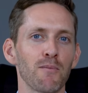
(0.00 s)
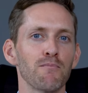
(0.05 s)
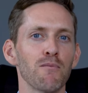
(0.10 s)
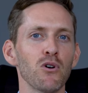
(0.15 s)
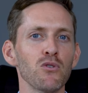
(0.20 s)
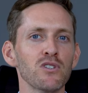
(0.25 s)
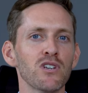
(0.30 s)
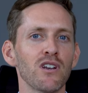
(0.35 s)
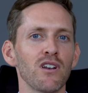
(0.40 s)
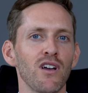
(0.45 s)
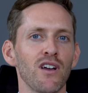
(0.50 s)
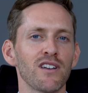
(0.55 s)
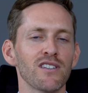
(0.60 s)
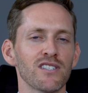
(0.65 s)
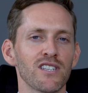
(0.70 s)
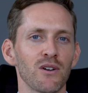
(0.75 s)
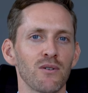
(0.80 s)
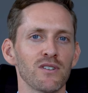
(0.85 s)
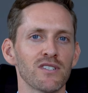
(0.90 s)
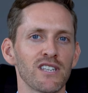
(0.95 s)
But most
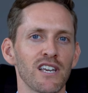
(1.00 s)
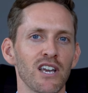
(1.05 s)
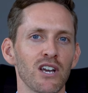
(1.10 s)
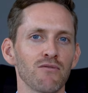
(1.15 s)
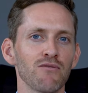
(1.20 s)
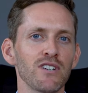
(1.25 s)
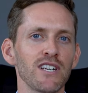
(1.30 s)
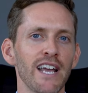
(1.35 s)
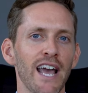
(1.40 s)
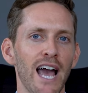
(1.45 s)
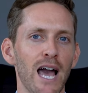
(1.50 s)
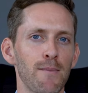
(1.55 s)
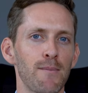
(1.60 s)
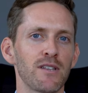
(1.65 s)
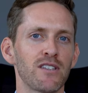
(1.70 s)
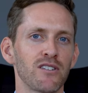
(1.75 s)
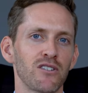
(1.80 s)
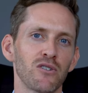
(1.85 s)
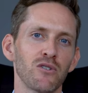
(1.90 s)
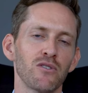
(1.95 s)
clients, I would say, are really
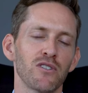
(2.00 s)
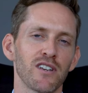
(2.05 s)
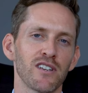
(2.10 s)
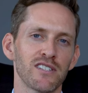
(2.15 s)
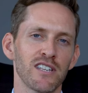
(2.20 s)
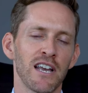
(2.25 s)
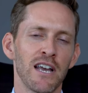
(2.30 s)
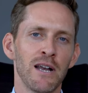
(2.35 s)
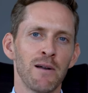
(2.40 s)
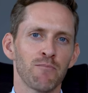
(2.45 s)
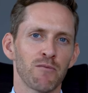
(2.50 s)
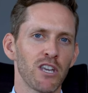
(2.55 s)
happy to do this.